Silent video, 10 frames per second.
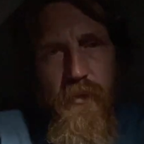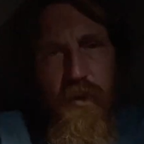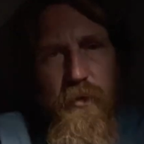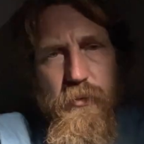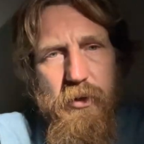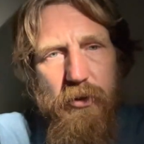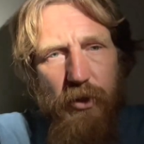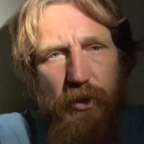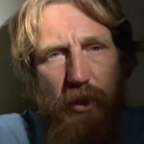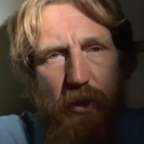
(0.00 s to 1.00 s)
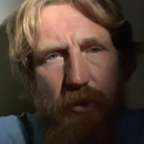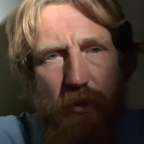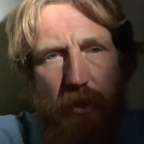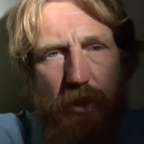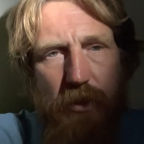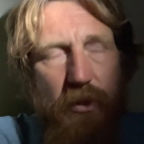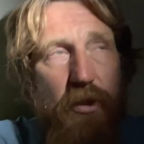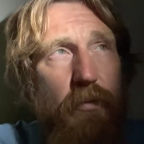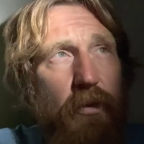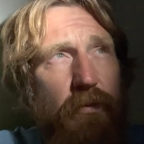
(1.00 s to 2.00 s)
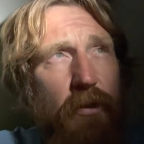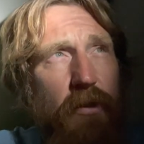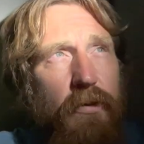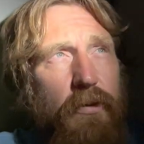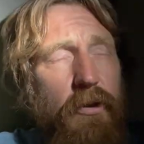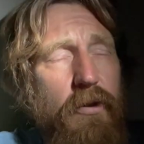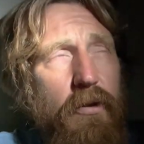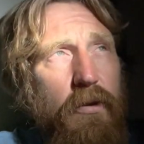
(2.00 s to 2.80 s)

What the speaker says: Let me adjust that so you can actually see my face. Hold on.